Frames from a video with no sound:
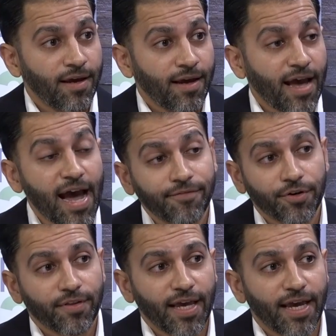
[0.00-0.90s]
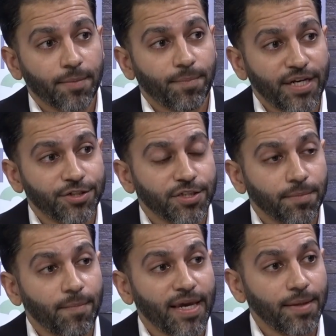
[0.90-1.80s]
After that, patients
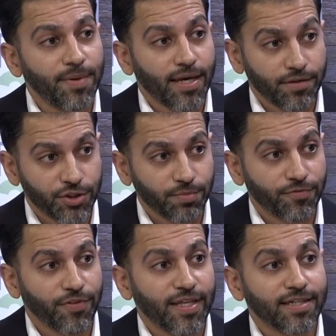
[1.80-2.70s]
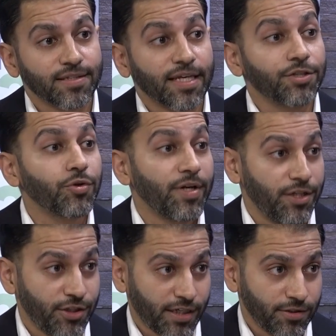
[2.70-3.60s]
may be eligible for things like joint
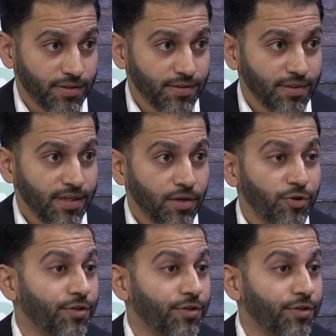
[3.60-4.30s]
injections, which are